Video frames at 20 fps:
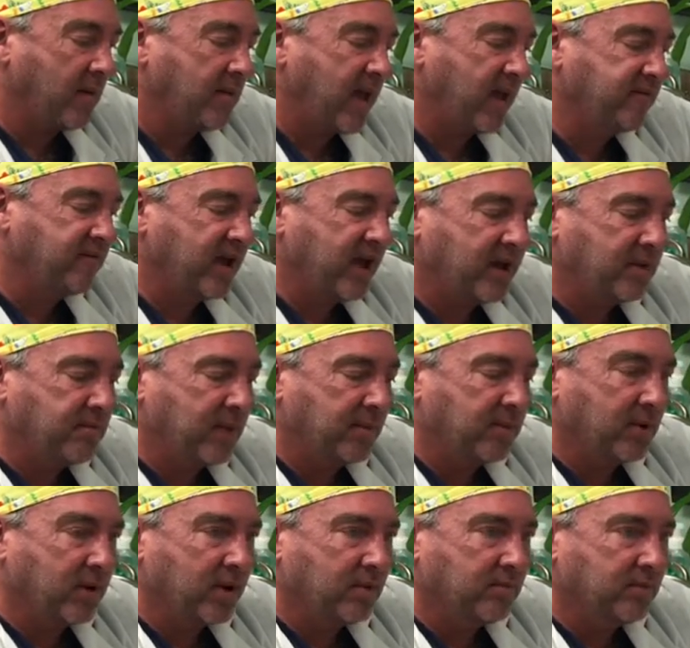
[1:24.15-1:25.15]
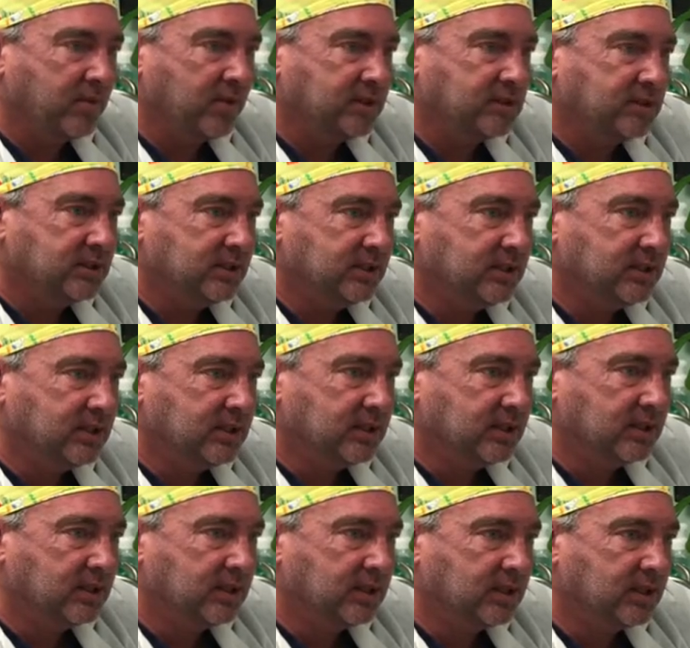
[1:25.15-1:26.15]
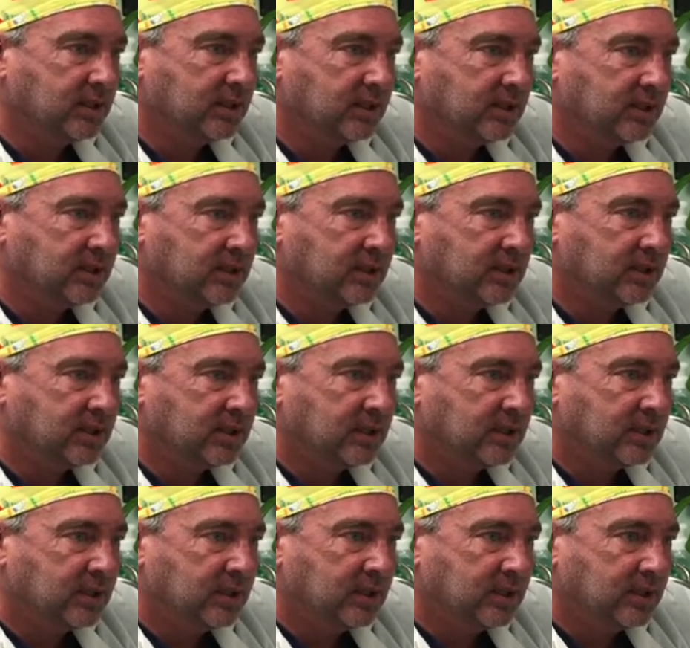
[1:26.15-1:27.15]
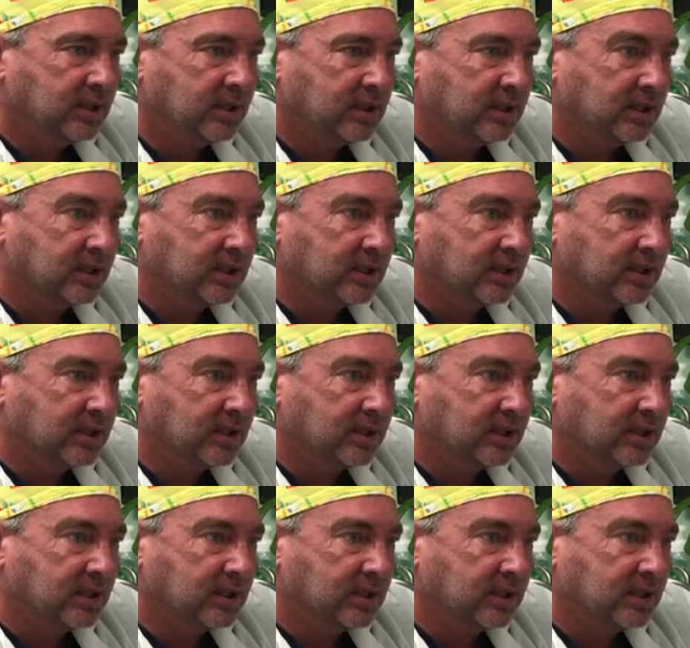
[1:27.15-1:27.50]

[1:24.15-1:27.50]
Have you had a mammogram recently? I'm due for one